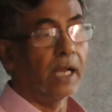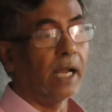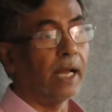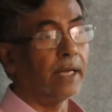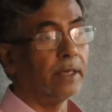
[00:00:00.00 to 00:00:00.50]

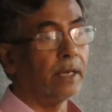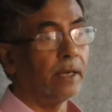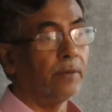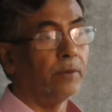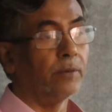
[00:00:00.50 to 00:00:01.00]
And
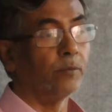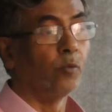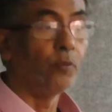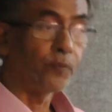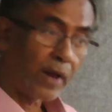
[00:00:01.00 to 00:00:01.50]

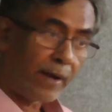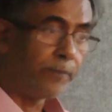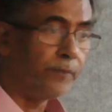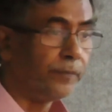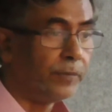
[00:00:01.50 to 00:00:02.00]
Wolfram
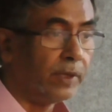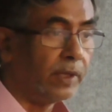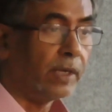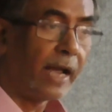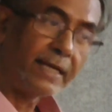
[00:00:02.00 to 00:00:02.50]

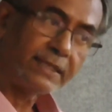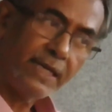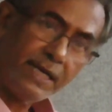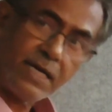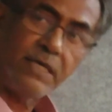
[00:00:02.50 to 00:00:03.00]
has a
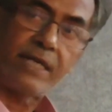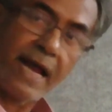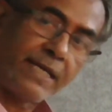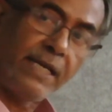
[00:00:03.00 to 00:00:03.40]
tiny